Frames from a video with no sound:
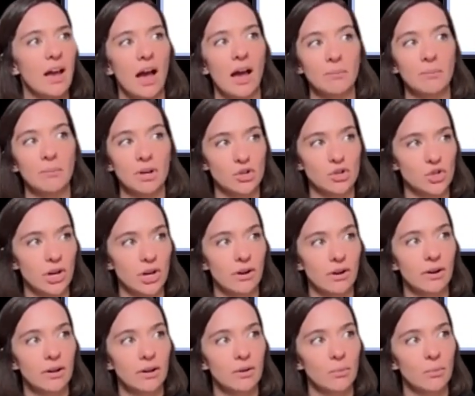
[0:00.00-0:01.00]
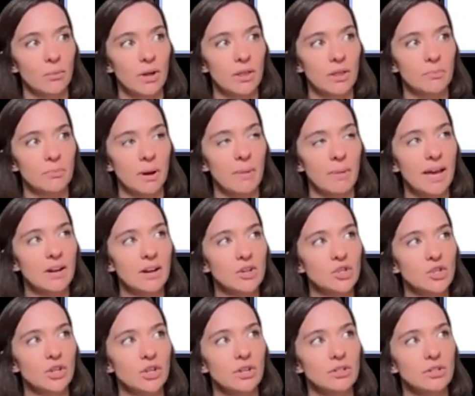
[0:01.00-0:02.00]
I'm going to share it with my
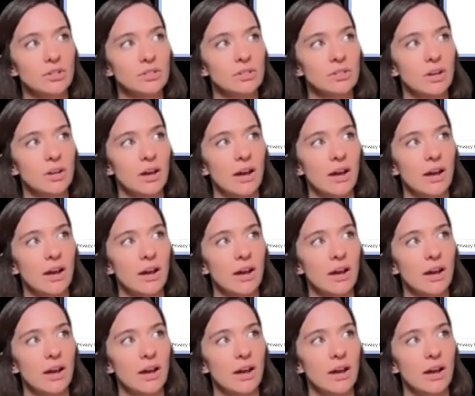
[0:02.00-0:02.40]
managers.